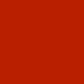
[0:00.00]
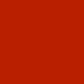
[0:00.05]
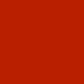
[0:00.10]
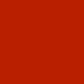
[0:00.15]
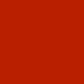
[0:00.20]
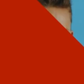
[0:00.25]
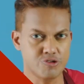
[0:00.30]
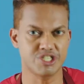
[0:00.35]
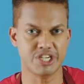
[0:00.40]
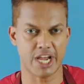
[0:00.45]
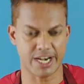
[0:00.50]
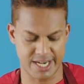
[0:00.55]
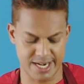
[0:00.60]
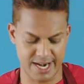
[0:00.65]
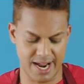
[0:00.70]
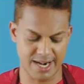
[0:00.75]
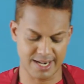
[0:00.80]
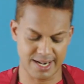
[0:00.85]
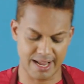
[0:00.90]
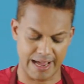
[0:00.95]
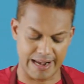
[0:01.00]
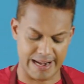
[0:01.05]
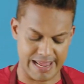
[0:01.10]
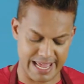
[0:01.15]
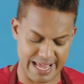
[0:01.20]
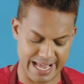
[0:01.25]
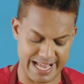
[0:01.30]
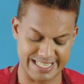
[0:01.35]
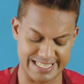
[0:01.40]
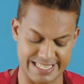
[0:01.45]
No Chettinad curry
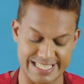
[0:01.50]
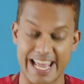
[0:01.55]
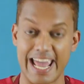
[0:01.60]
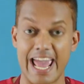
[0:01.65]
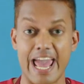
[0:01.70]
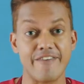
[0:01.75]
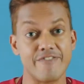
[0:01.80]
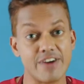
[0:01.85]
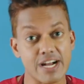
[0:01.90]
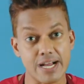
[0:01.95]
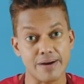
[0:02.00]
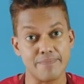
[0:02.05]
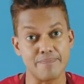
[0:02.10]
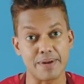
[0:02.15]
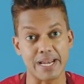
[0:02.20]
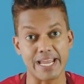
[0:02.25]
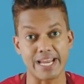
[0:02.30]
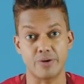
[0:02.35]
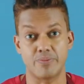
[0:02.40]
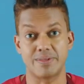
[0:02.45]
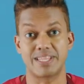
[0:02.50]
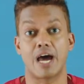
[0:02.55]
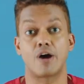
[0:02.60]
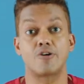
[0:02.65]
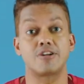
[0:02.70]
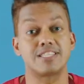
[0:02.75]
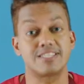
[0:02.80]
is ever complete without a